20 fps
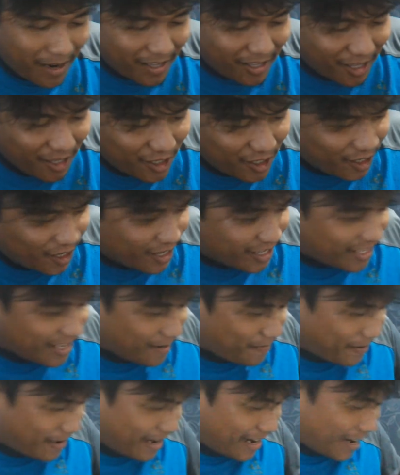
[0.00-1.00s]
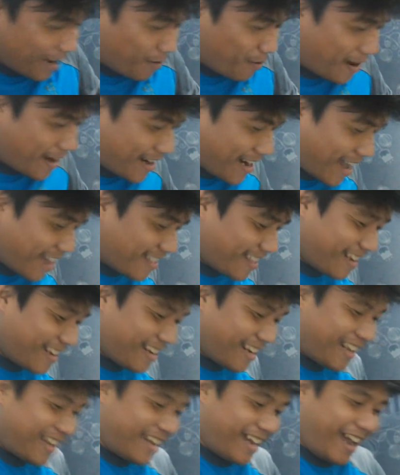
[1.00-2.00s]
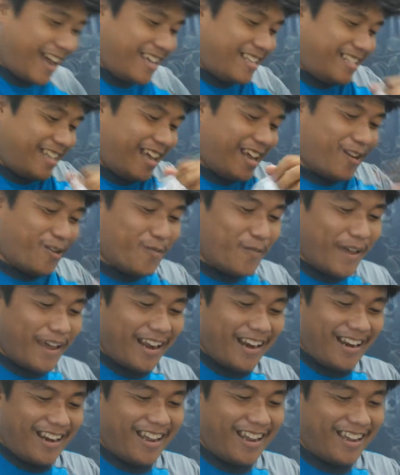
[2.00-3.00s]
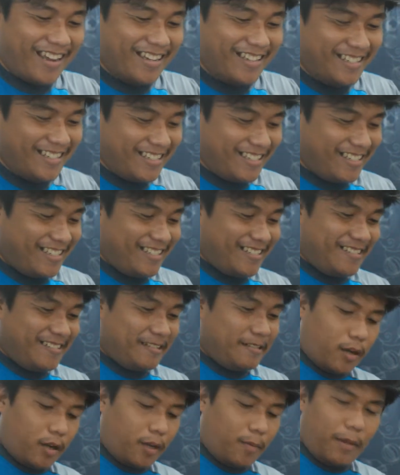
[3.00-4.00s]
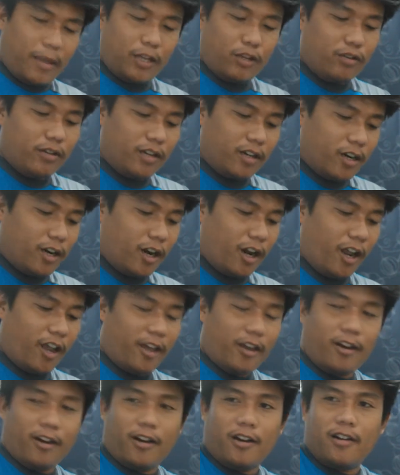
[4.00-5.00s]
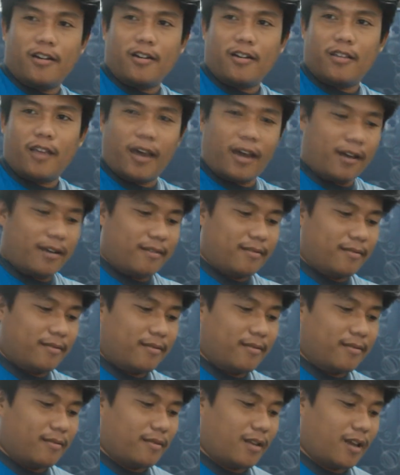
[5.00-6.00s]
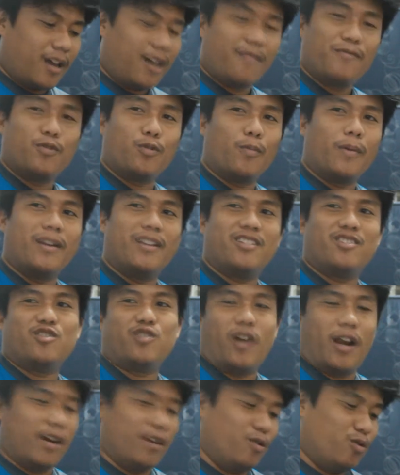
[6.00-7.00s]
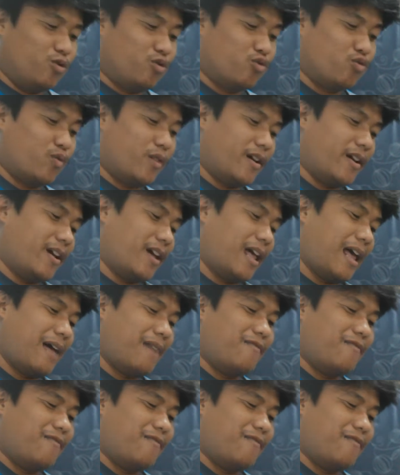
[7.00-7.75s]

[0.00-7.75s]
mga t-shirt na pinagawa natin kay Sir Romel. I mentioned earlier that I have so many struggles while